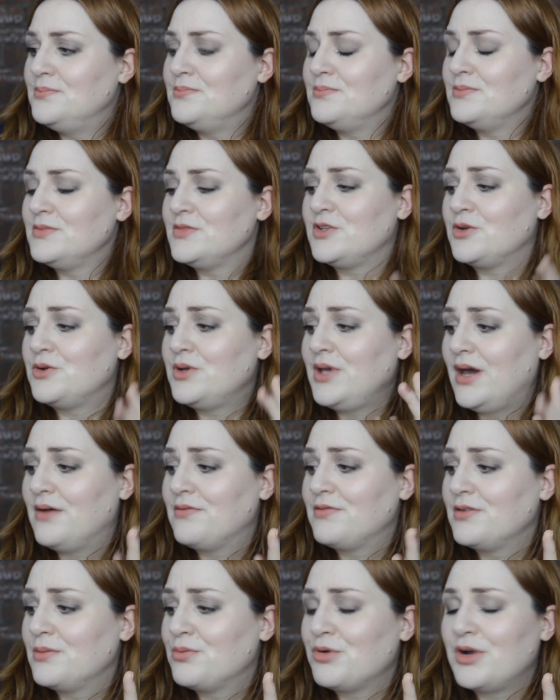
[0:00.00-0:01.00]
so yeah,
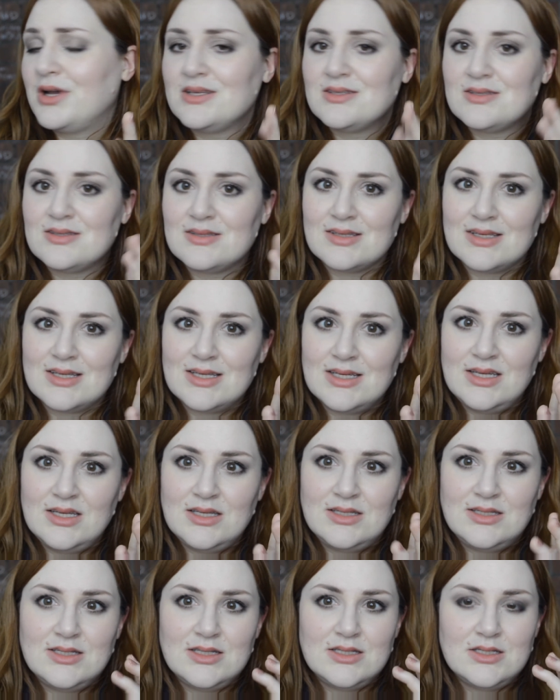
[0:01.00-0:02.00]
for the price,
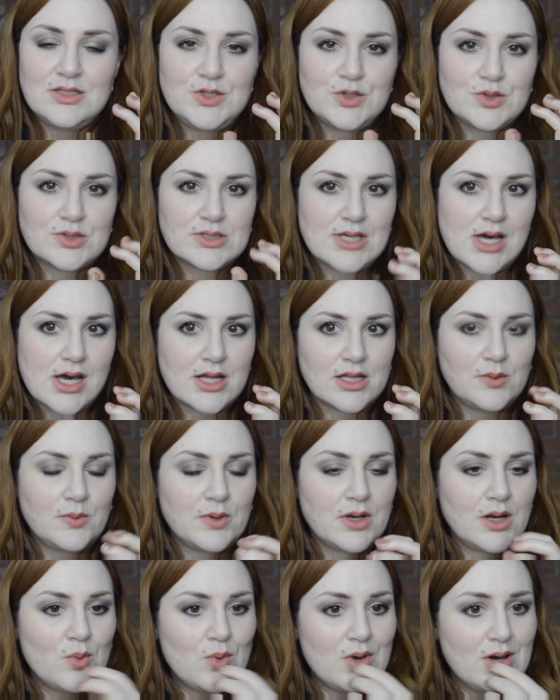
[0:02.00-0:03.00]
it didn't do exactly what
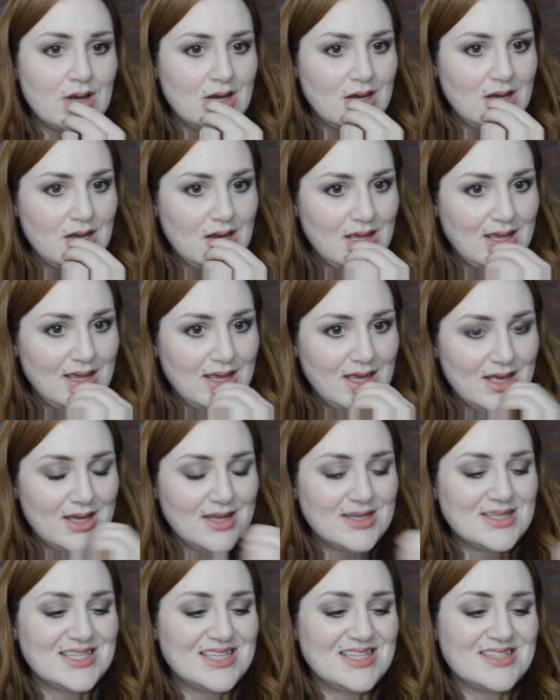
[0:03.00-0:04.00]
I wanted,
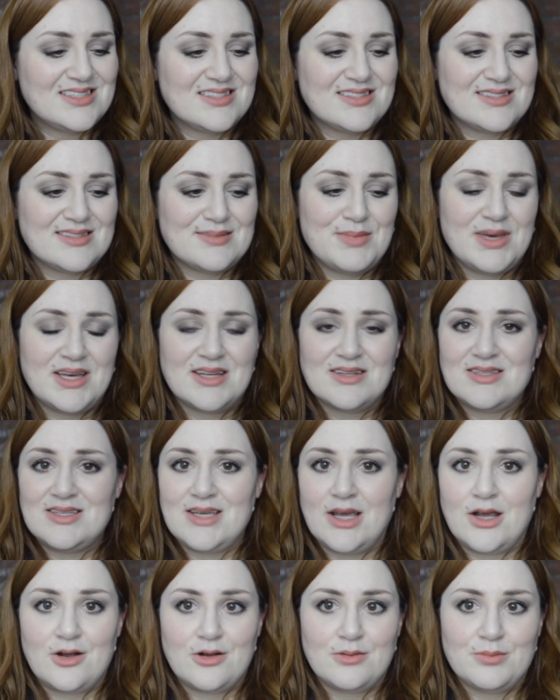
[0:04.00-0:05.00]
and it smelled
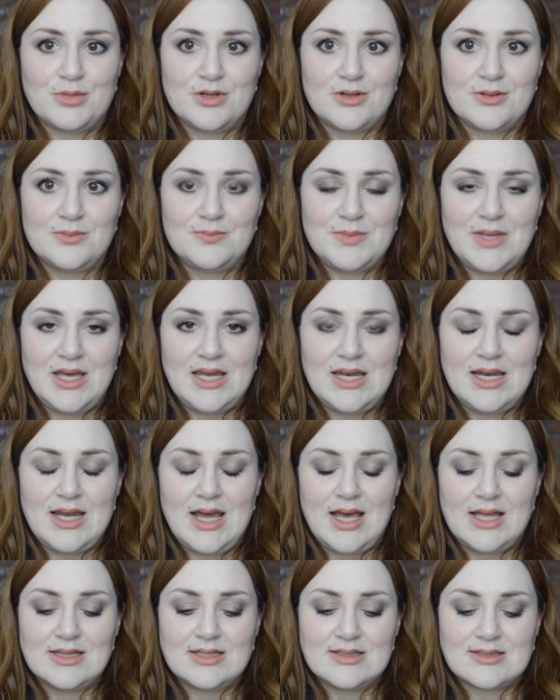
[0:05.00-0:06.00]
terrible. And it
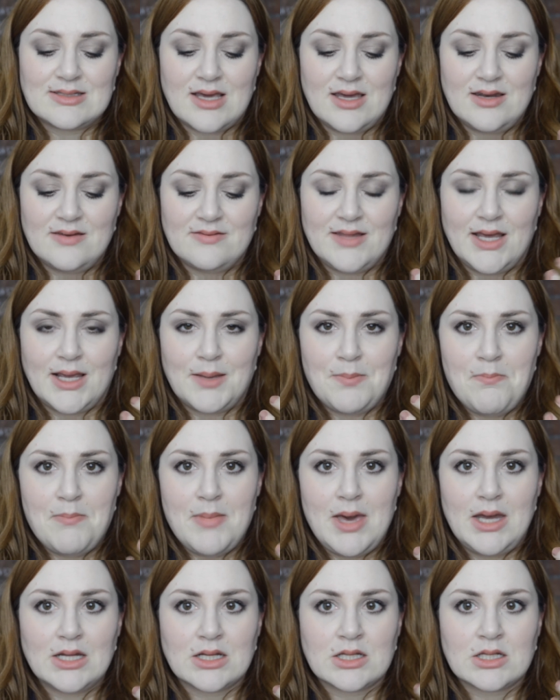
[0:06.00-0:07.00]
had this kind of like
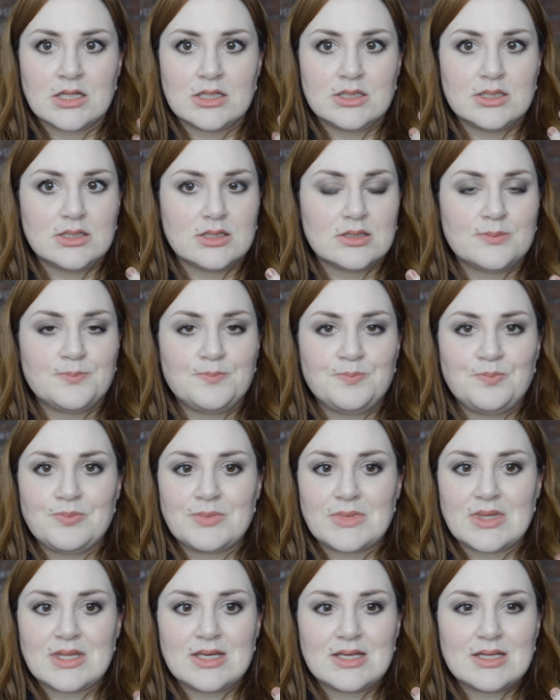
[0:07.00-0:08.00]
medical,
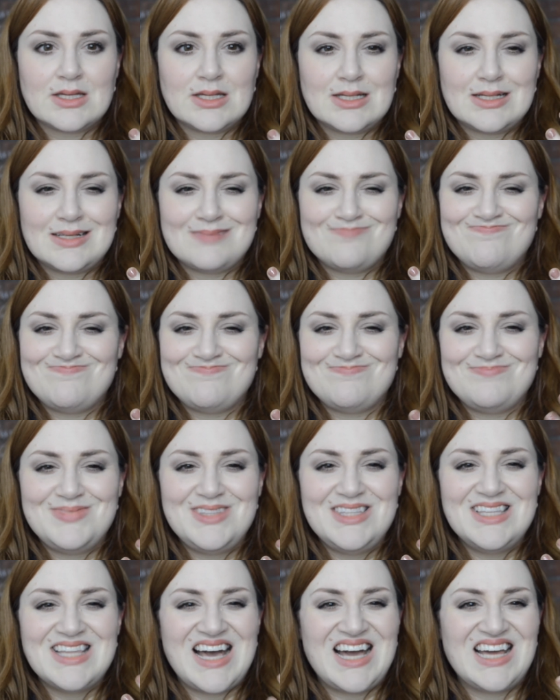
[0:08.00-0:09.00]

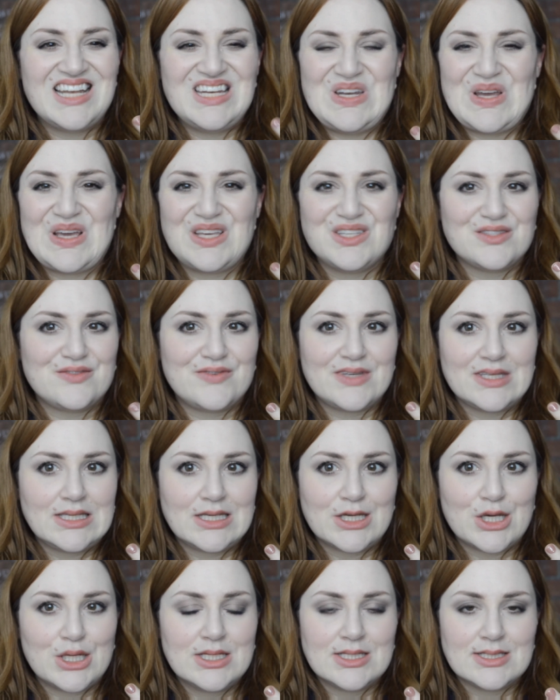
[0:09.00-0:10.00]
not nice
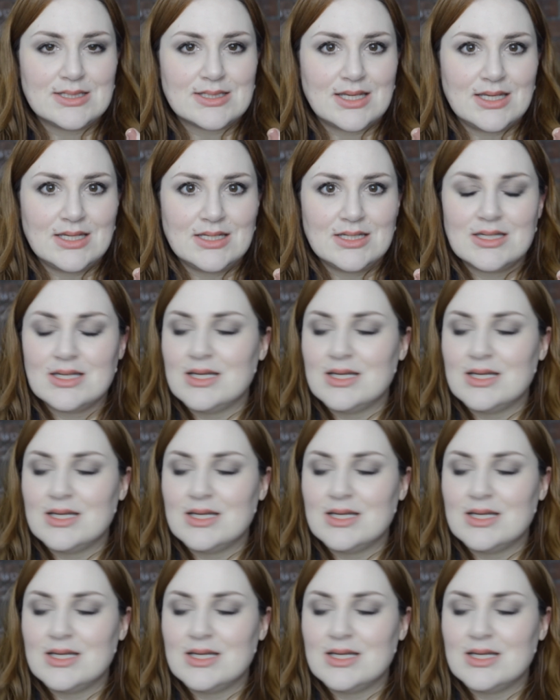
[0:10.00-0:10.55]
feeling on the skin.